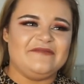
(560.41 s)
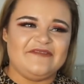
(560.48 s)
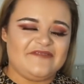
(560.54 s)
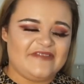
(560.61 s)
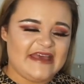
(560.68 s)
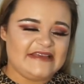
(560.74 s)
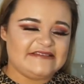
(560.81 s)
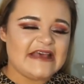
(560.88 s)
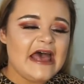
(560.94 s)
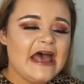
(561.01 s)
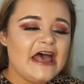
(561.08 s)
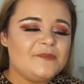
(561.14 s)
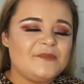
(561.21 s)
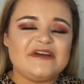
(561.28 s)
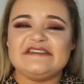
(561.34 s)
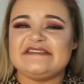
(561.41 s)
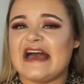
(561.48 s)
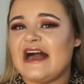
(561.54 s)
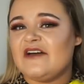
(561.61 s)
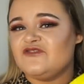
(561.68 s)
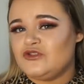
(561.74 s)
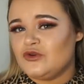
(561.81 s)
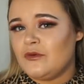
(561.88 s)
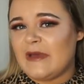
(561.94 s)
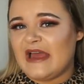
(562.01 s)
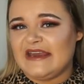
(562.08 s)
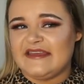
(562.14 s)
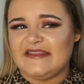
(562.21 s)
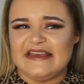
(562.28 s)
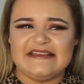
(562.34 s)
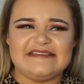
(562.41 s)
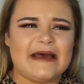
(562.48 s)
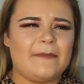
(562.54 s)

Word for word: with this because I have so many of these.